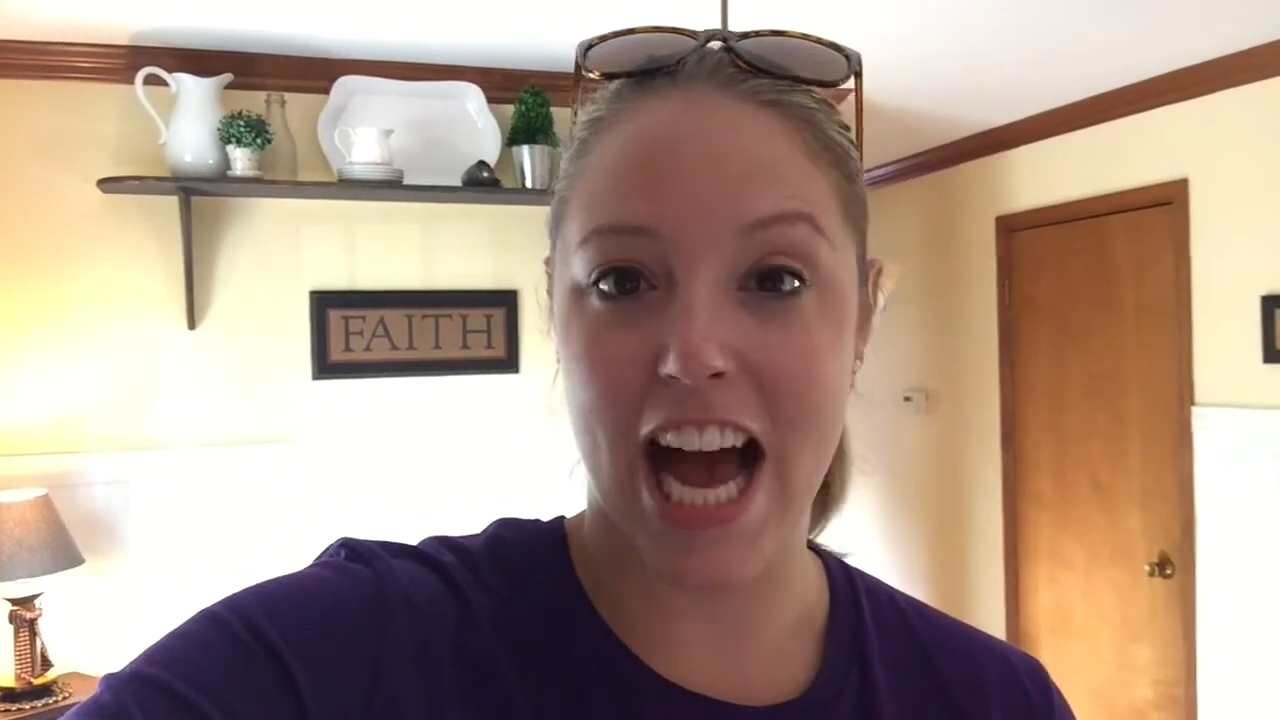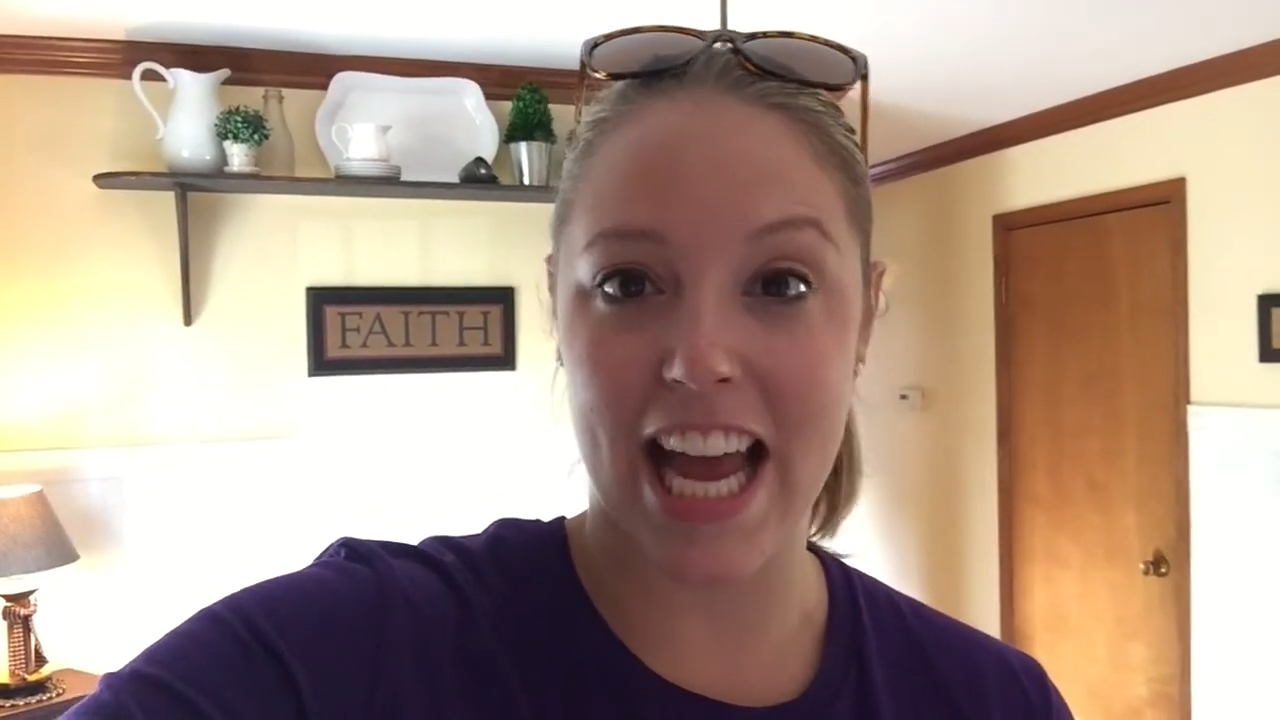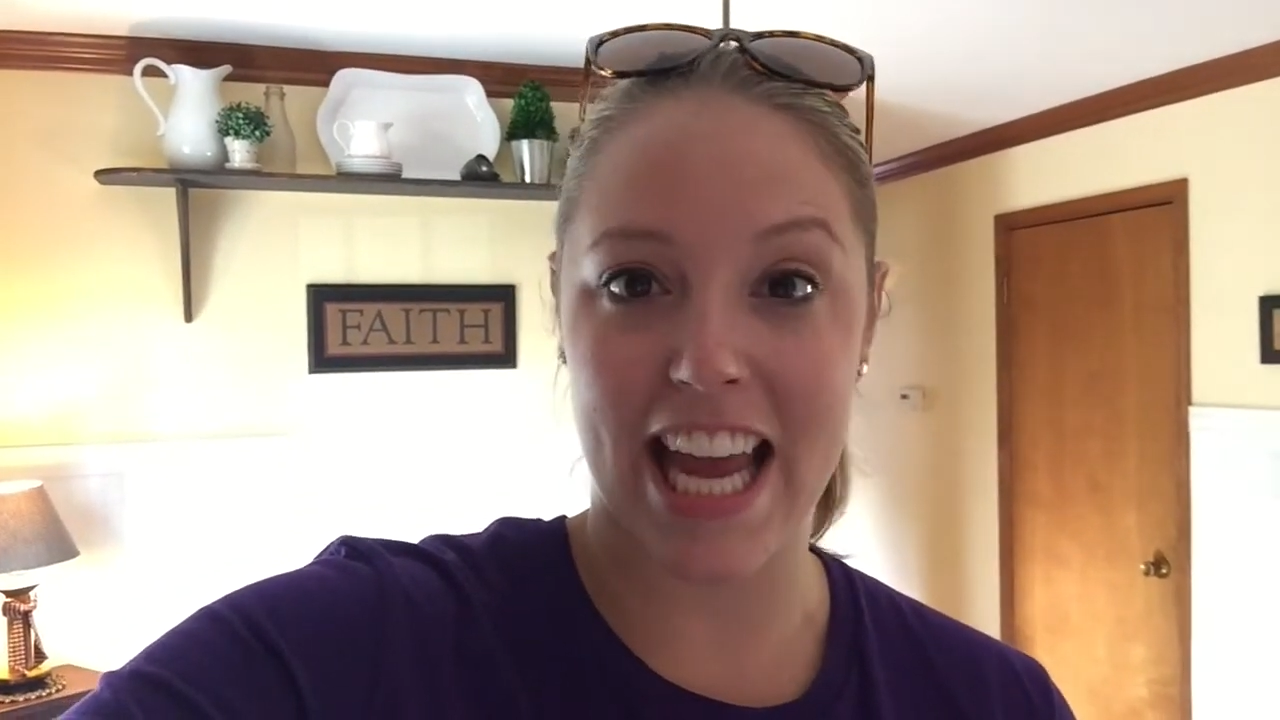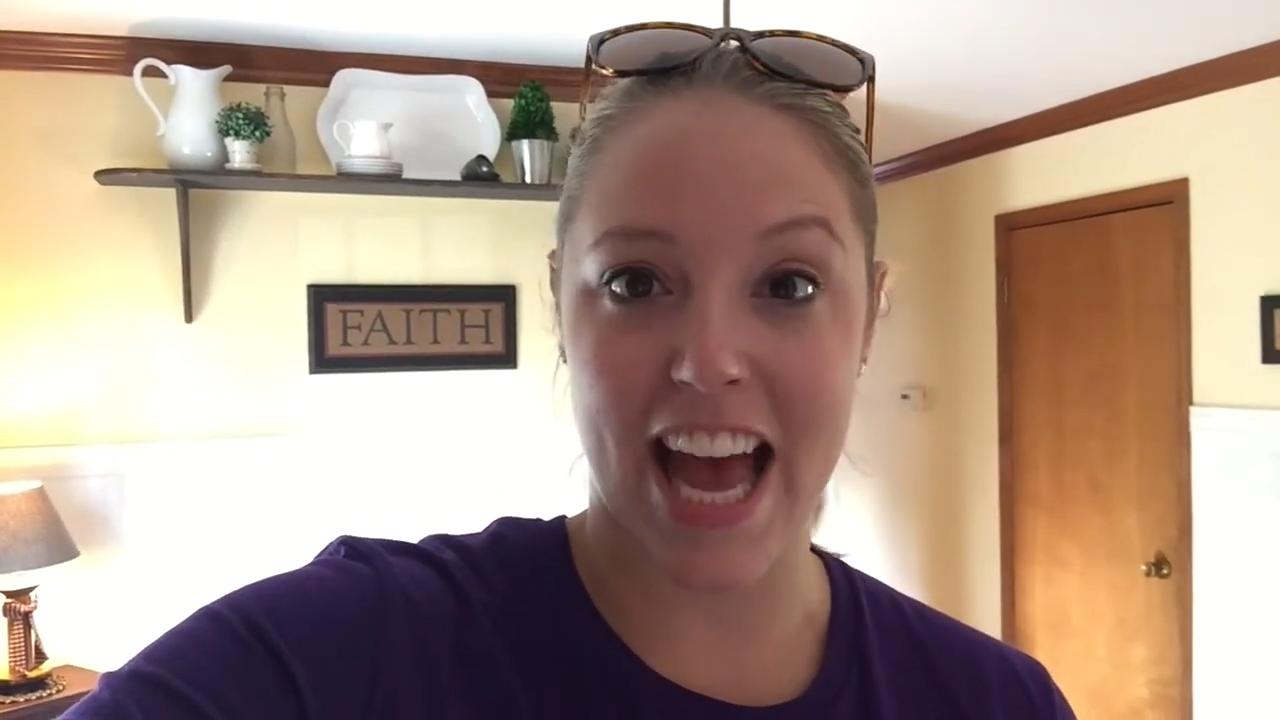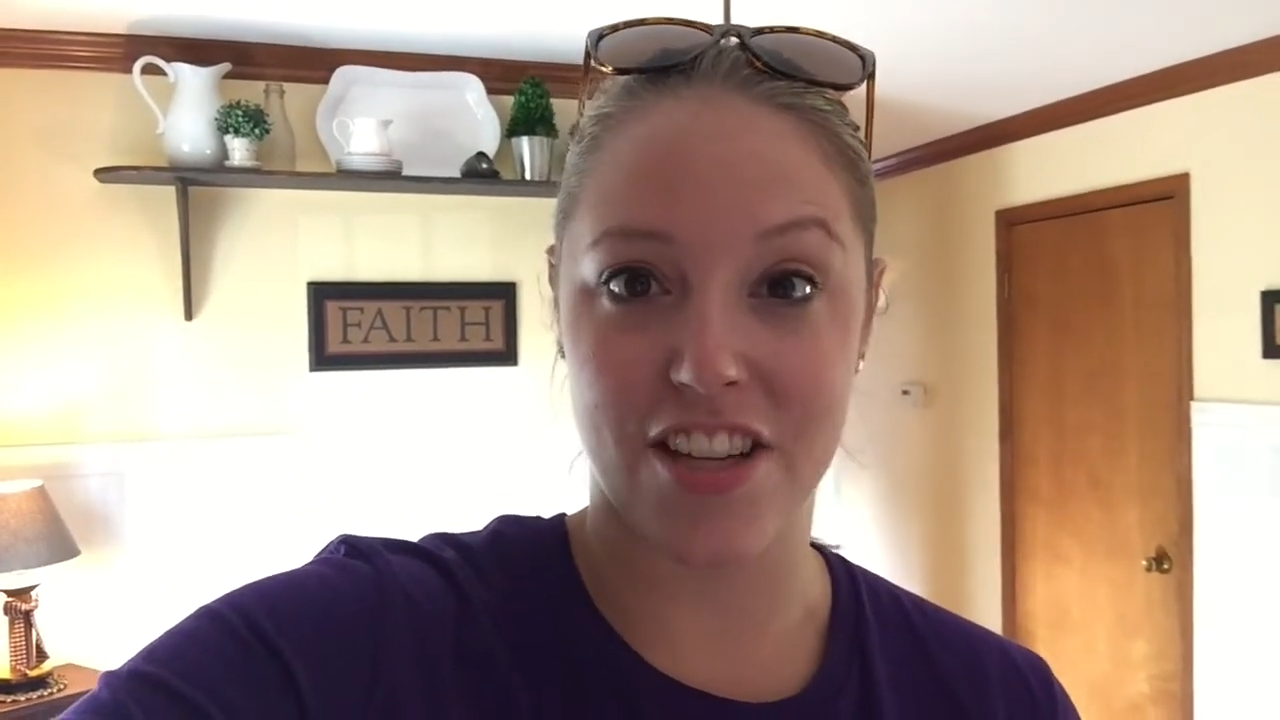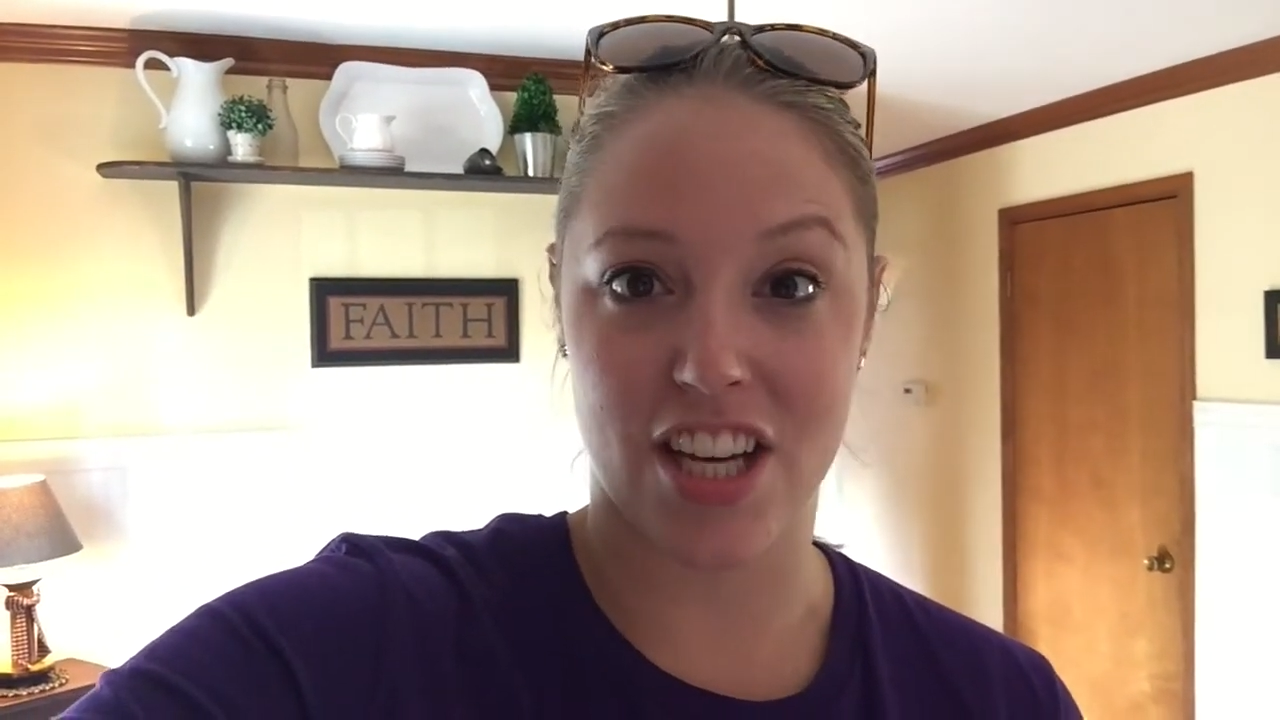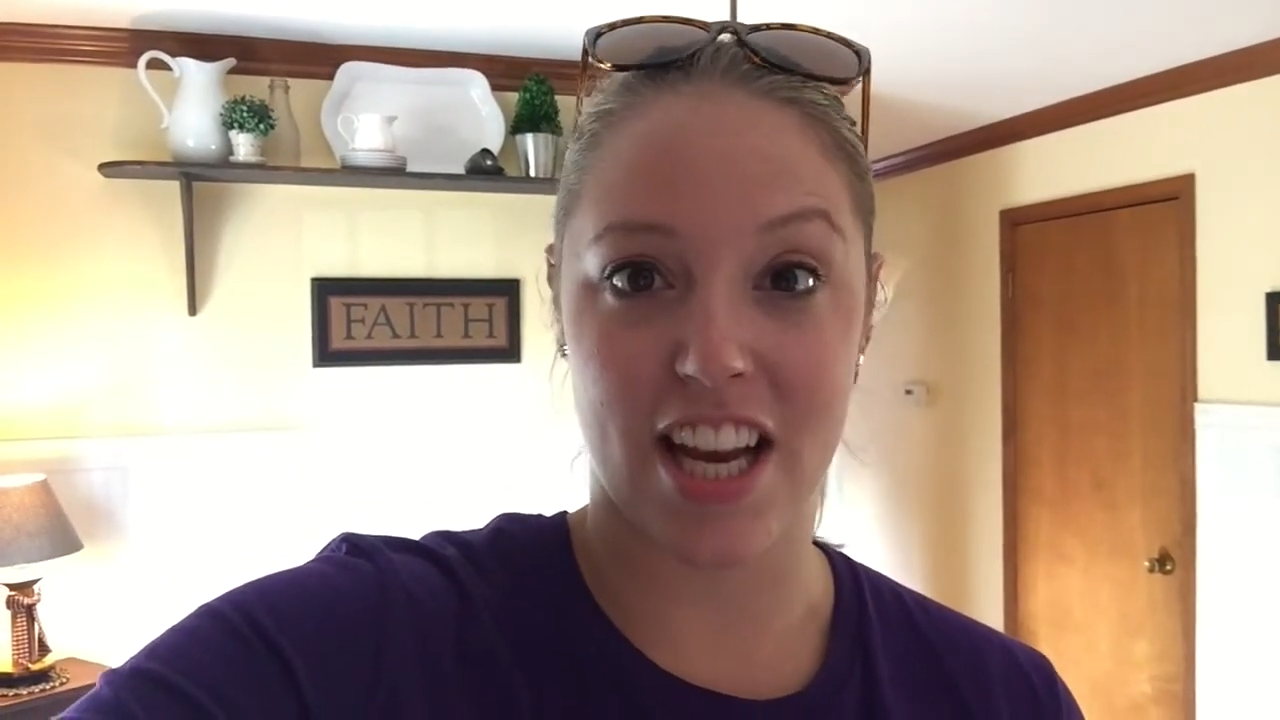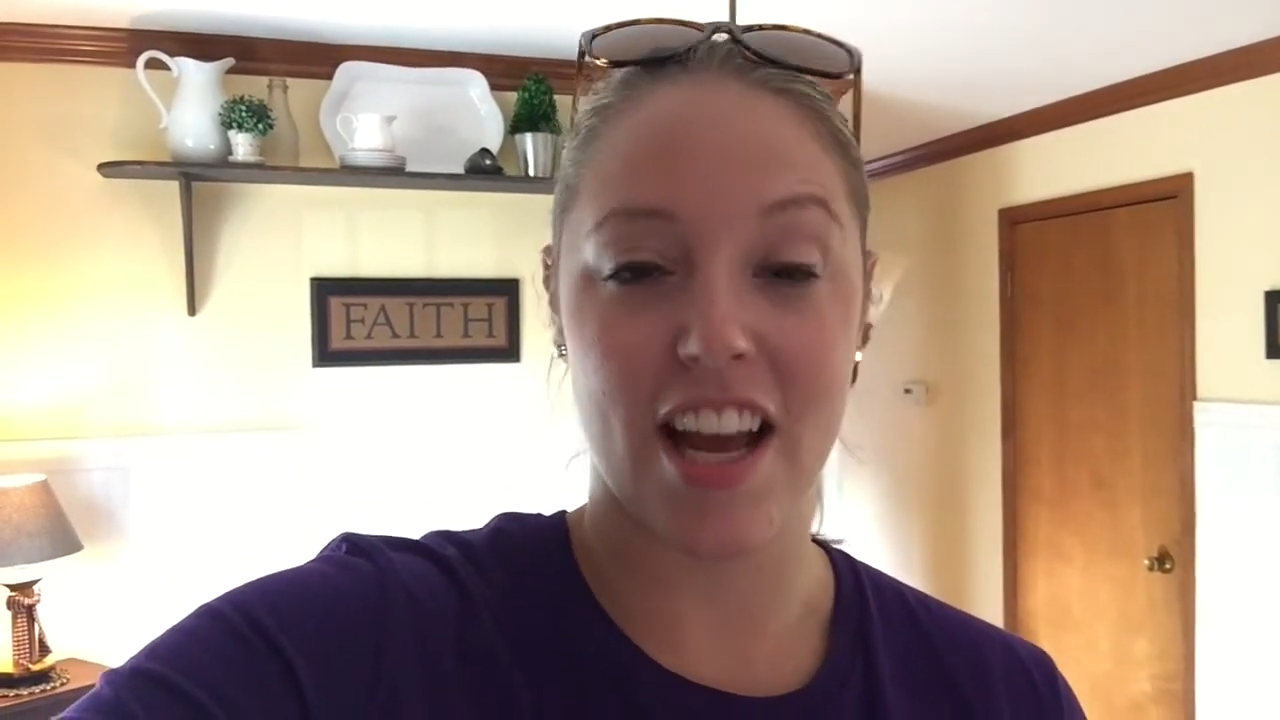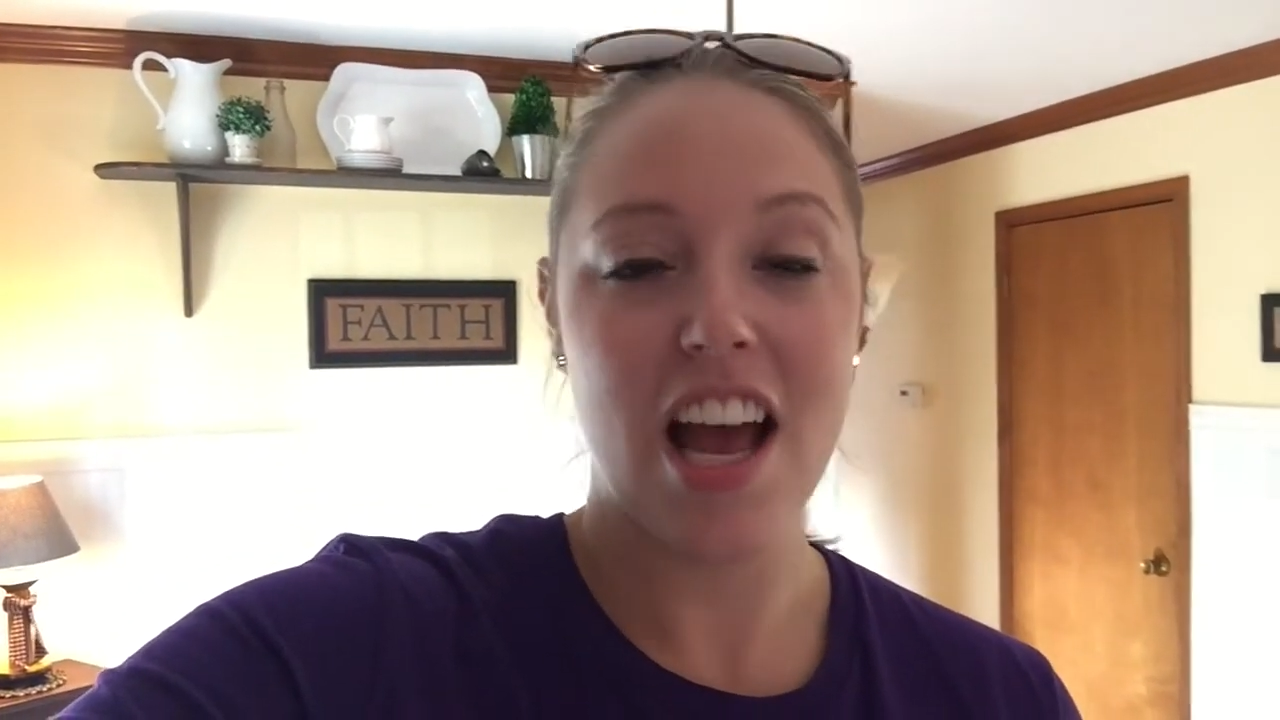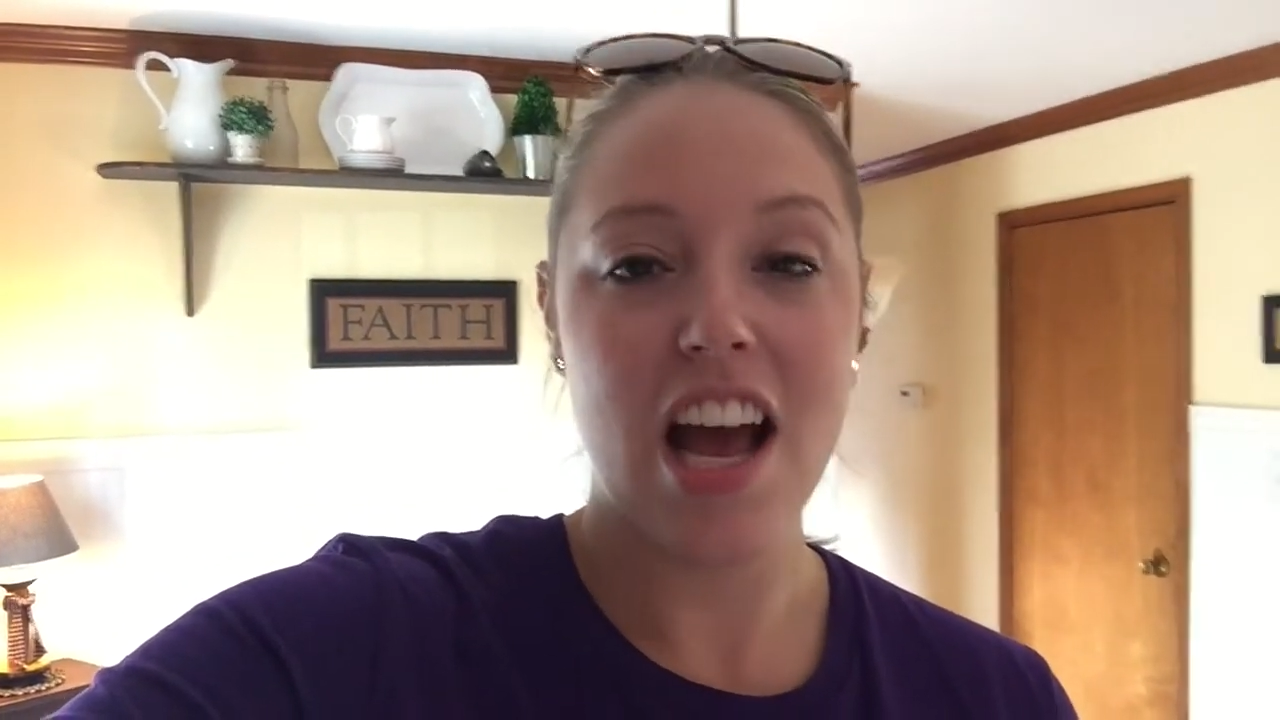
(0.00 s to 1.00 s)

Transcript: eye-catching.